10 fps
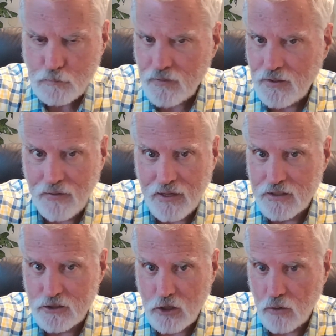they
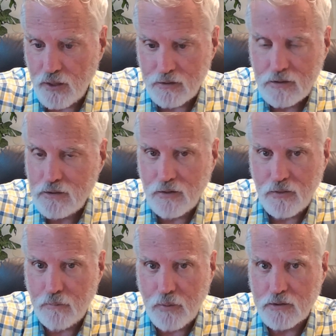can show that
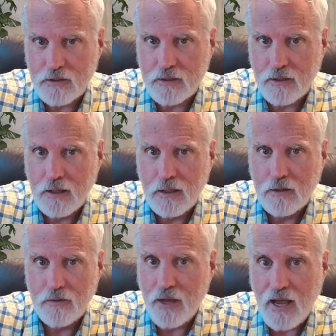the person,
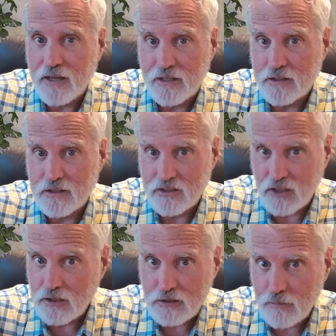they had a
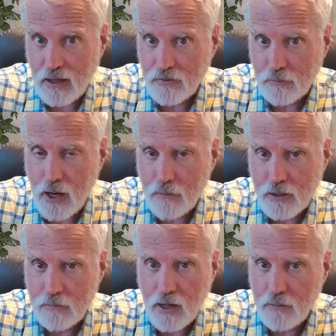discussion about the
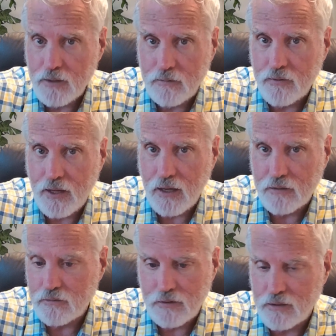property, maybe
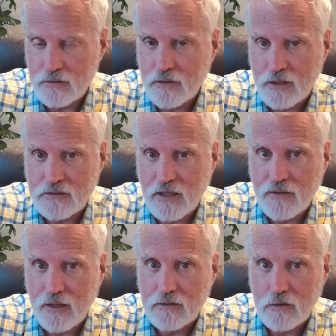they said
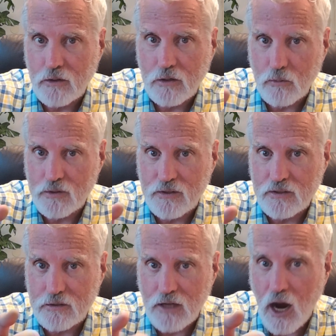that, look,
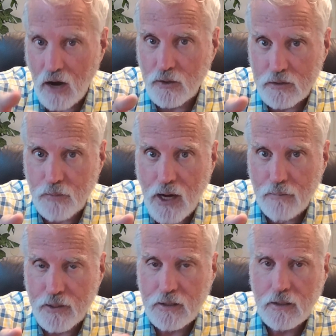this is our
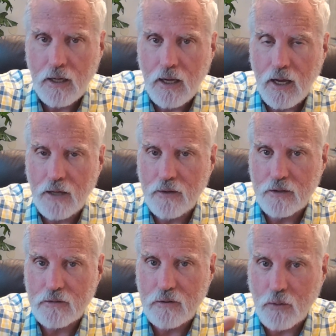property, and
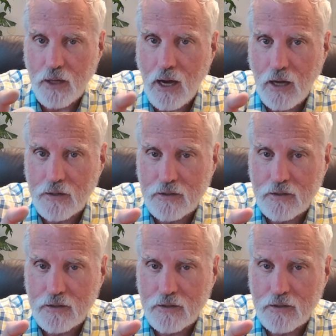I